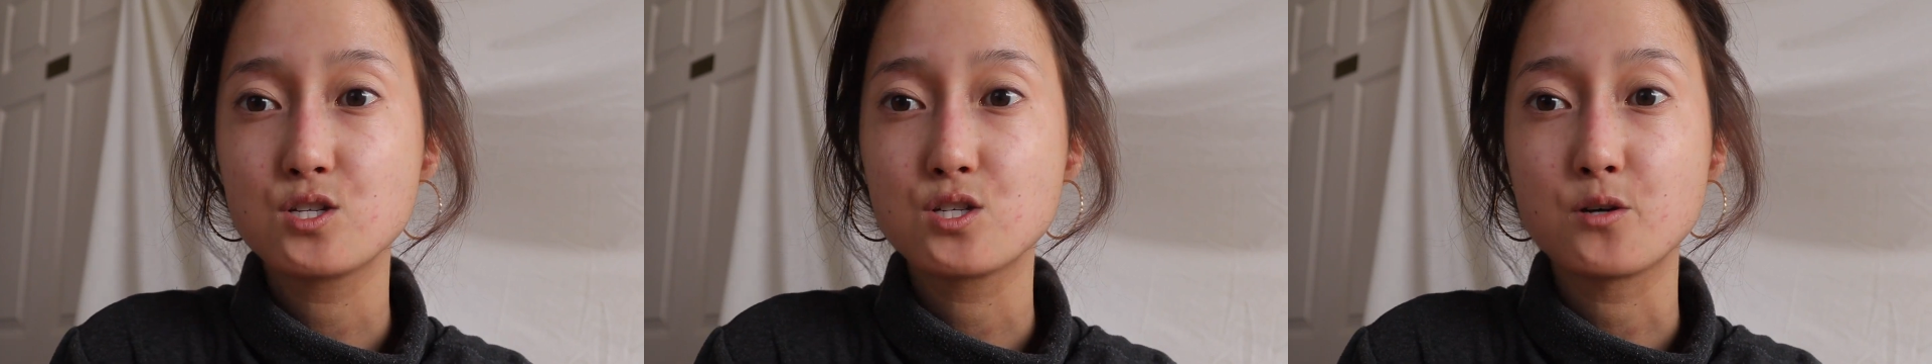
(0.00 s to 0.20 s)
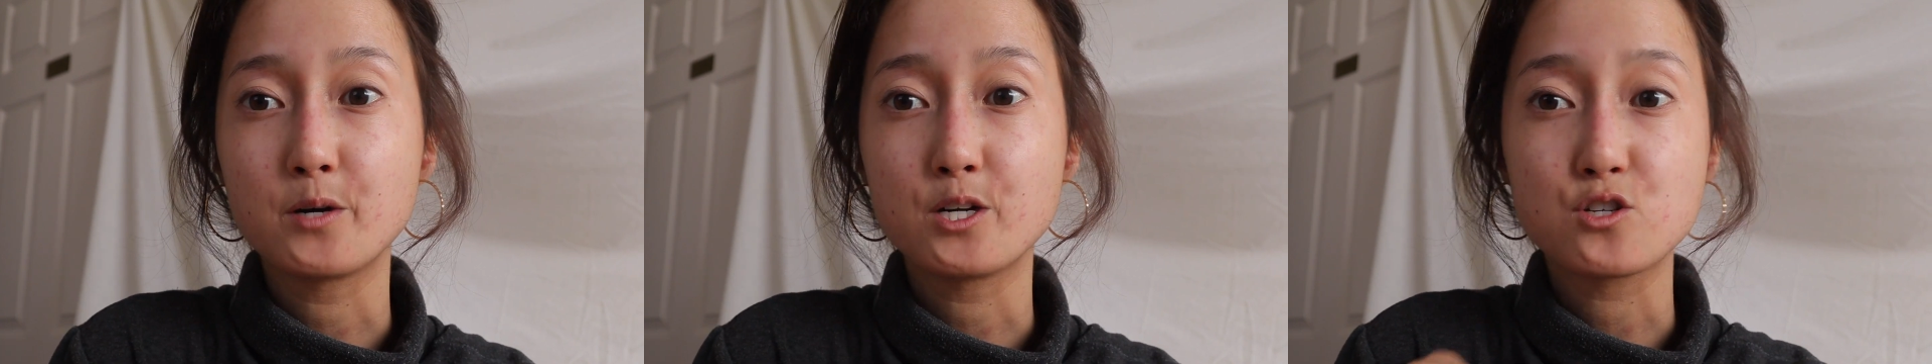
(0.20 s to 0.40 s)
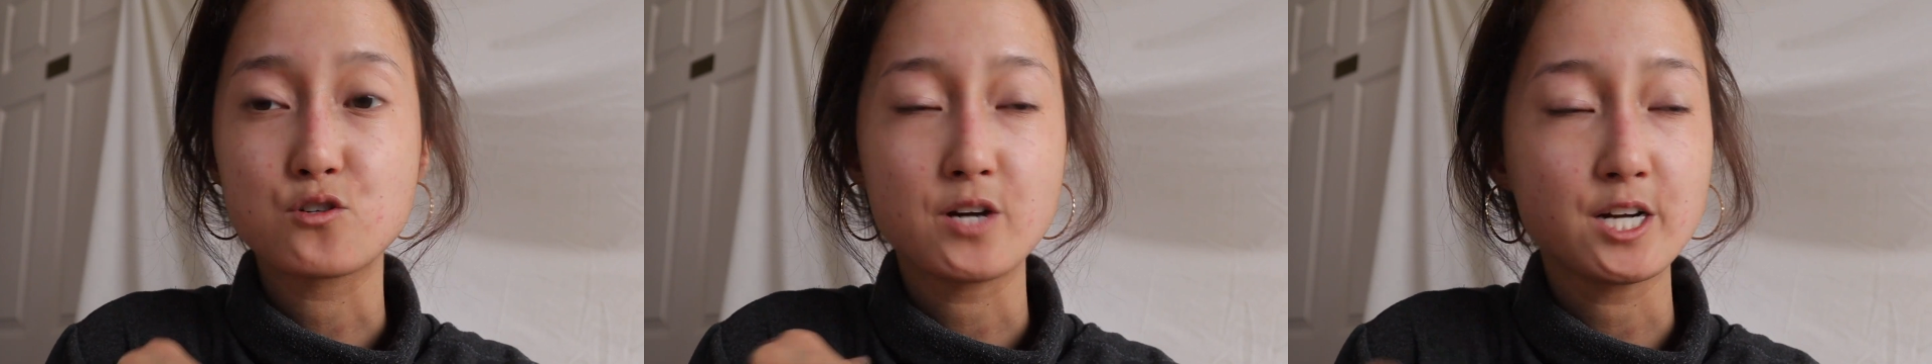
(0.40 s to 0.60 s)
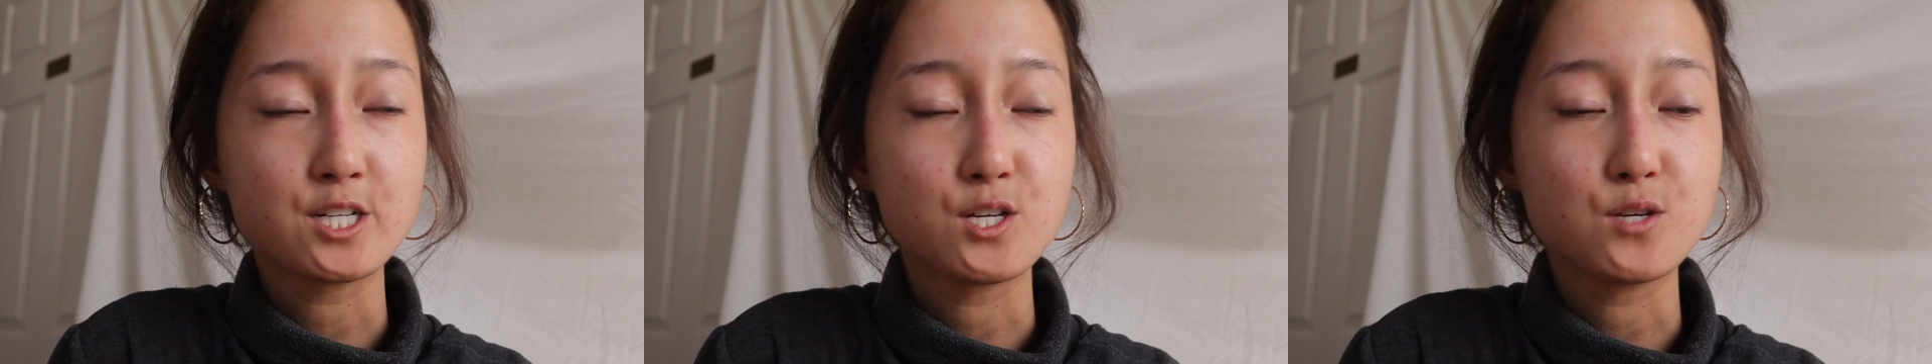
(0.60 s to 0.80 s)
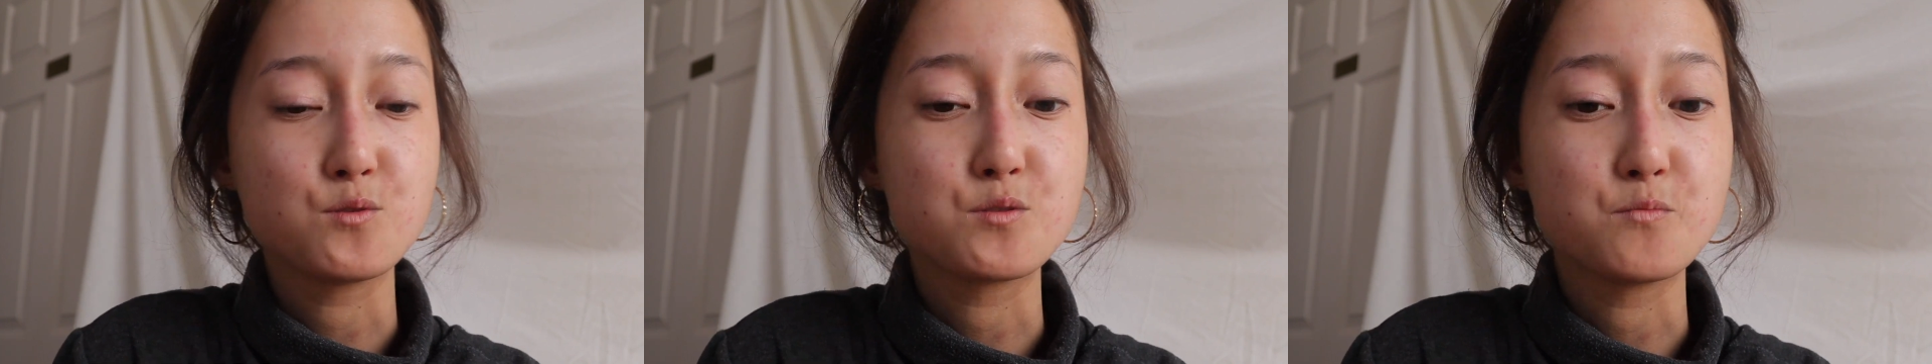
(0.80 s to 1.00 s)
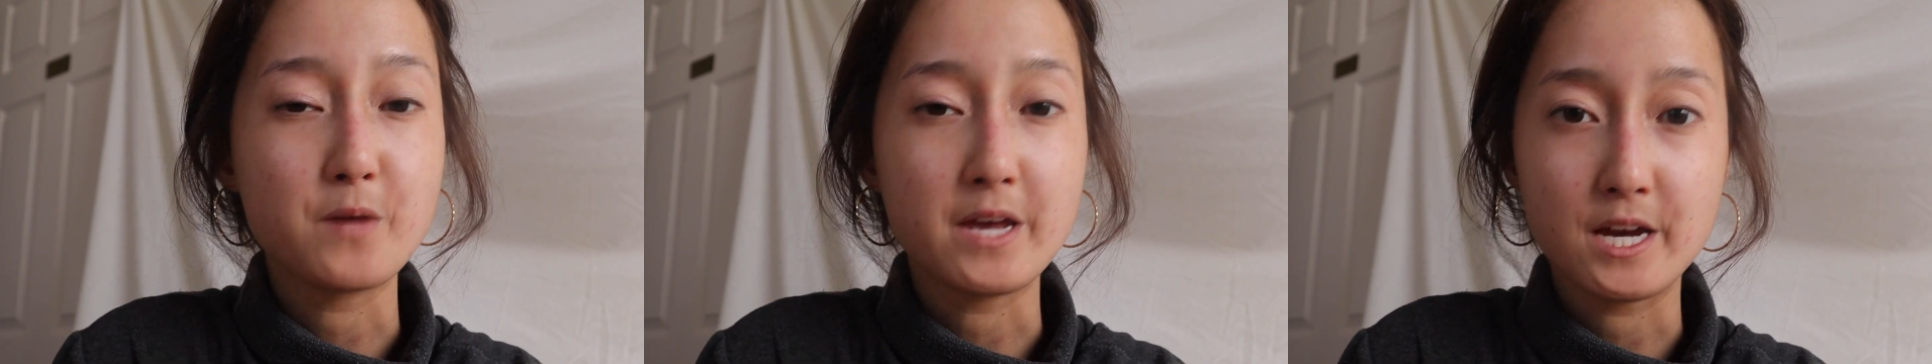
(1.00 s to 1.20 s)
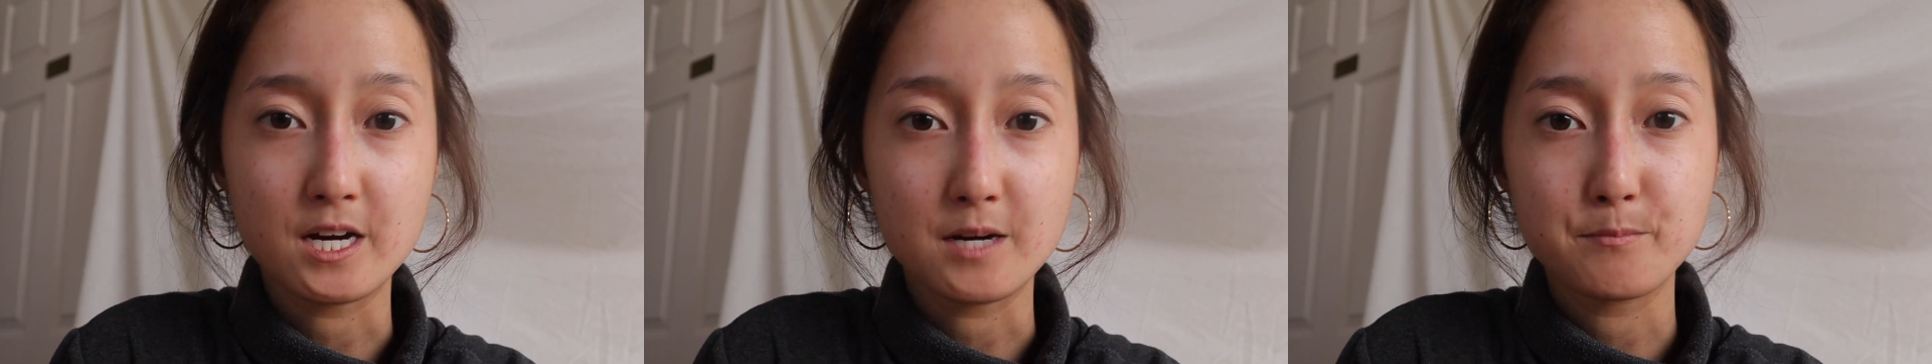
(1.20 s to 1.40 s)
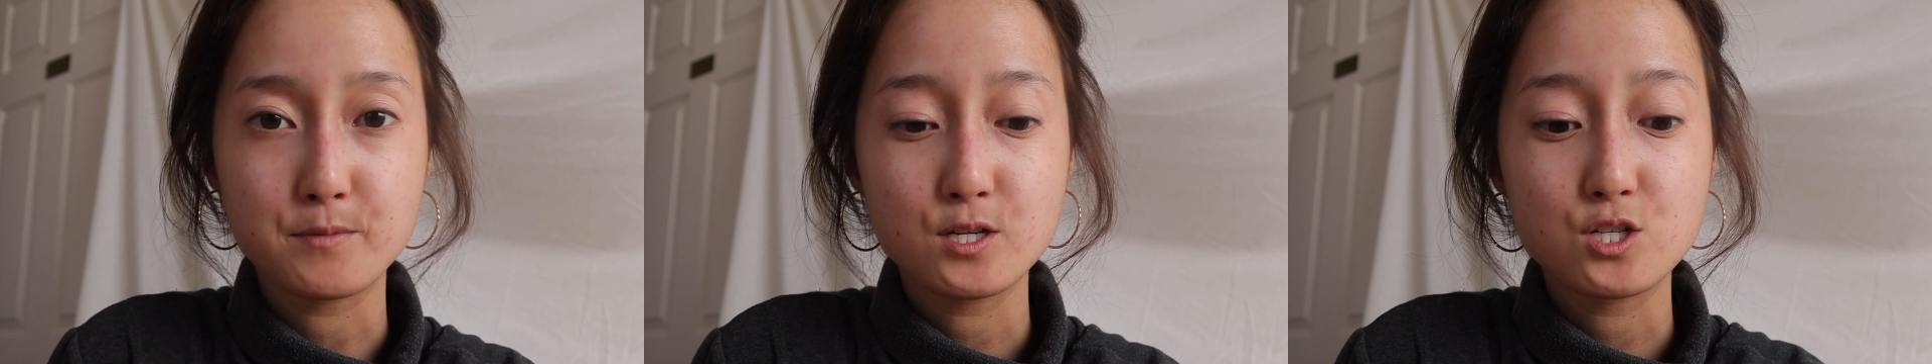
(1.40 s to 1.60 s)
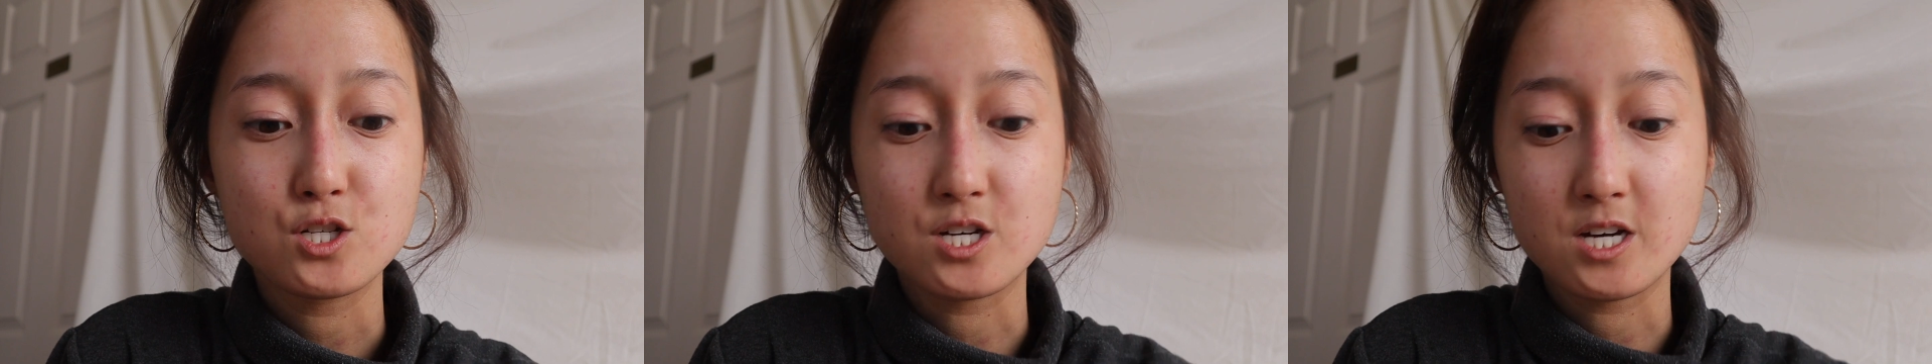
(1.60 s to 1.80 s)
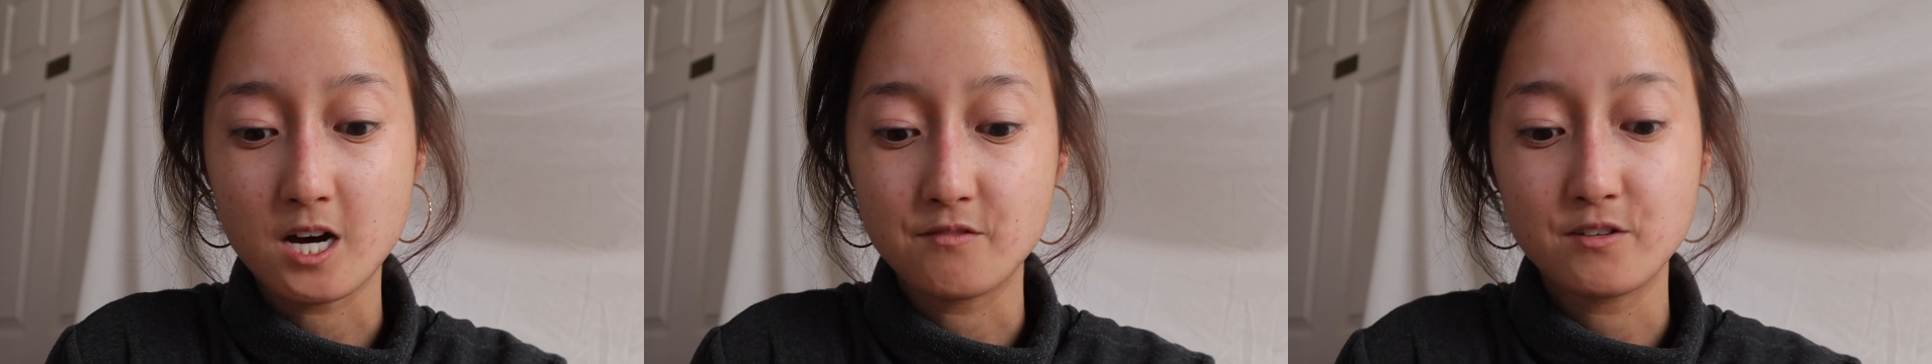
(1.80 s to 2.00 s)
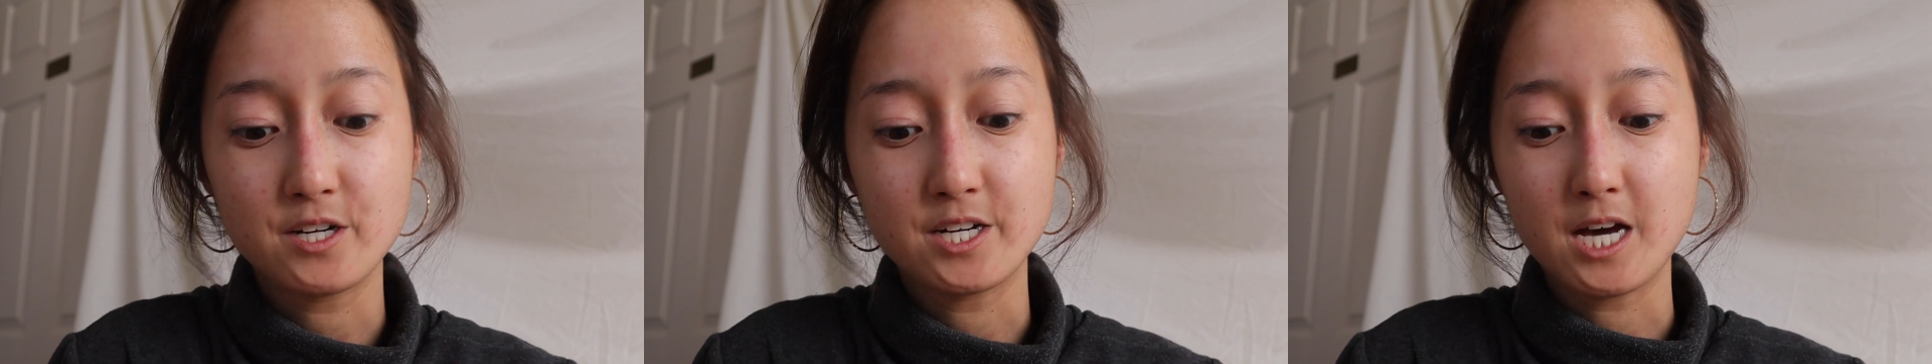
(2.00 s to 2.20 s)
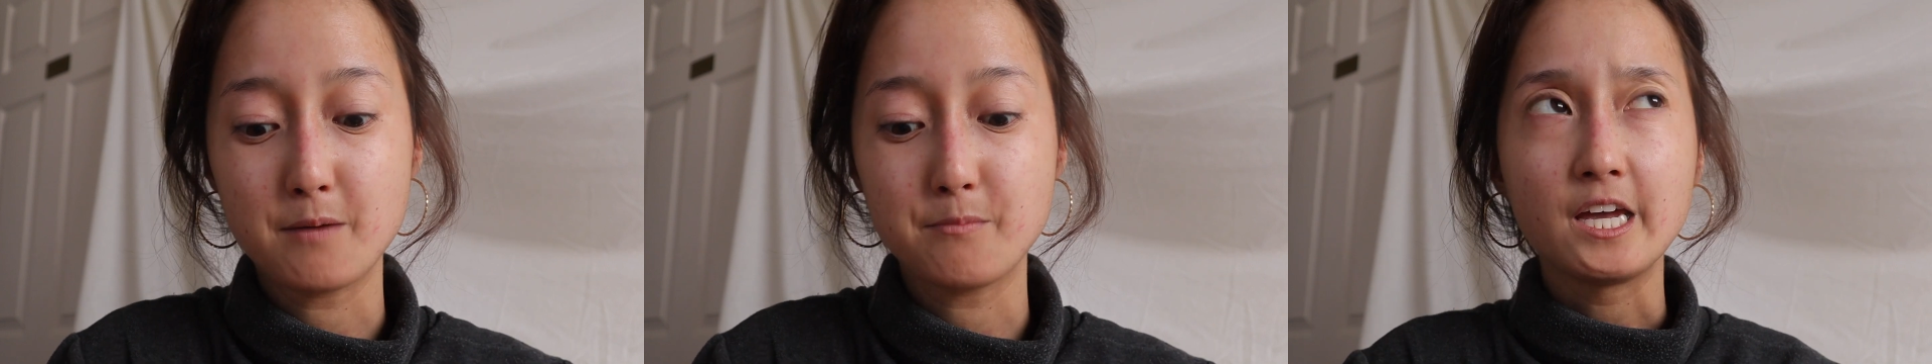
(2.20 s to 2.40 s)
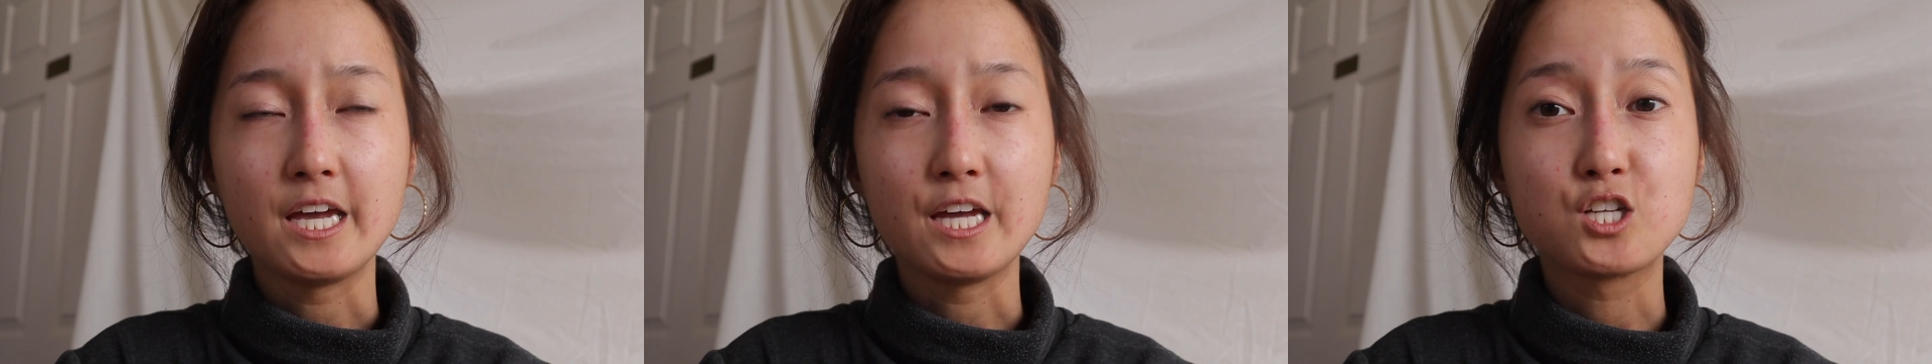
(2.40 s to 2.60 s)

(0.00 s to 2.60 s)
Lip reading: so I try to use makeup to cover it up.